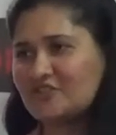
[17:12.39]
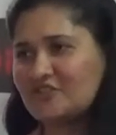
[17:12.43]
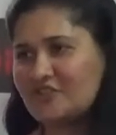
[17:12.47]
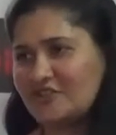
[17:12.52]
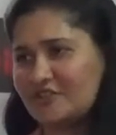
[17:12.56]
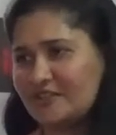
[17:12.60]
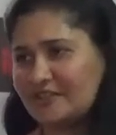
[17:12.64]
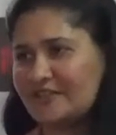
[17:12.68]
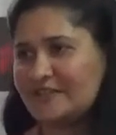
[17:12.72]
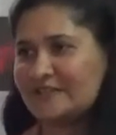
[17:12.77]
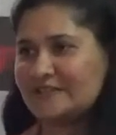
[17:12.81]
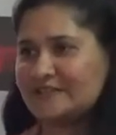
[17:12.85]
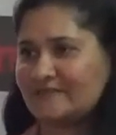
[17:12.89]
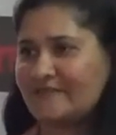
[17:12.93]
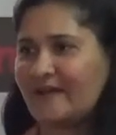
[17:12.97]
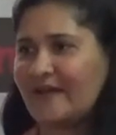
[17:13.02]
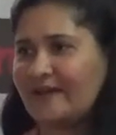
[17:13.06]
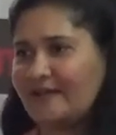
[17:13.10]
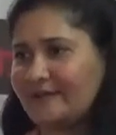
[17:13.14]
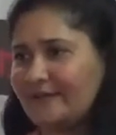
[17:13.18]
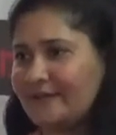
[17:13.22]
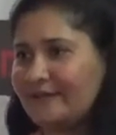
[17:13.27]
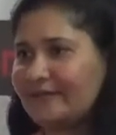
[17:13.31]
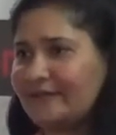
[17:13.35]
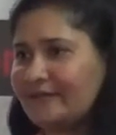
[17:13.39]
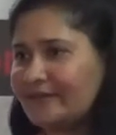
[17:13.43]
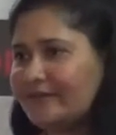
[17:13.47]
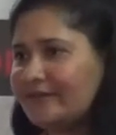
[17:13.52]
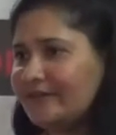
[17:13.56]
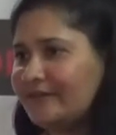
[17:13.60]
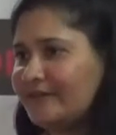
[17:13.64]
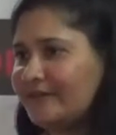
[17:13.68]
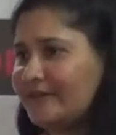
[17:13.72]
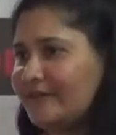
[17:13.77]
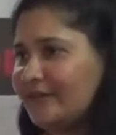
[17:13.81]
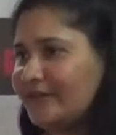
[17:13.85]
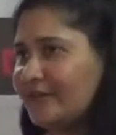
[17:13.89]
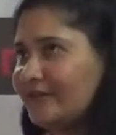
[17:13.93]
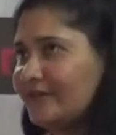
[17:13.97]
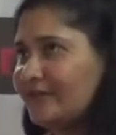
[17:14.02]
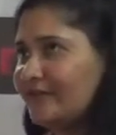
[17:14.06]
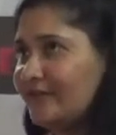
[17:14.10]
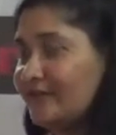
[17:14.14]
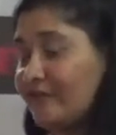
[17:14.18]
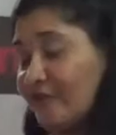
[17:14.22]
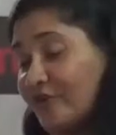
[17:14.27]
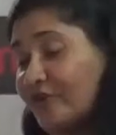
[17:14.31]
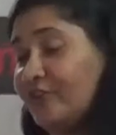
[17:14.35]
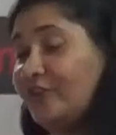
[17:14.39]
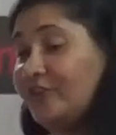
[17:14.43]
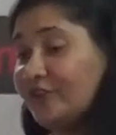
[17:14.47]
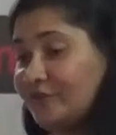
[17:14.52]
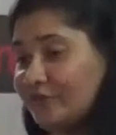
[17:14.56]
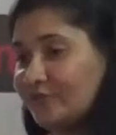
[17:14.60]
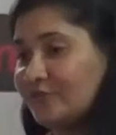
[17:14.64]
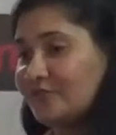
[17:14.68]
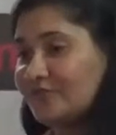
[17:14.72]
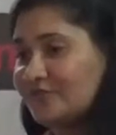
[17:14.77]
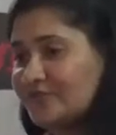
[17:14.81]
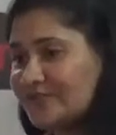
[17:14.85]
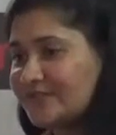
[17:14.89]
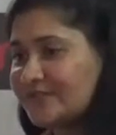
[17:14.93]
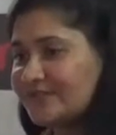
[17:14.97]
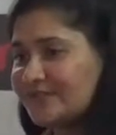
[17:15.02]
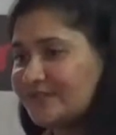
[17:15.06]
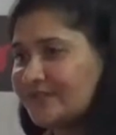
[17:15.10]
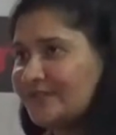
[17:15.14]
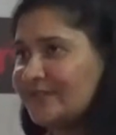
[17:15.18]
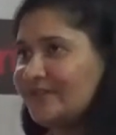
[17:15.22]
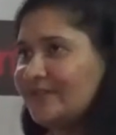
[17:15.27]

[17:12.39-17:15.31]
journey is valid for heroes,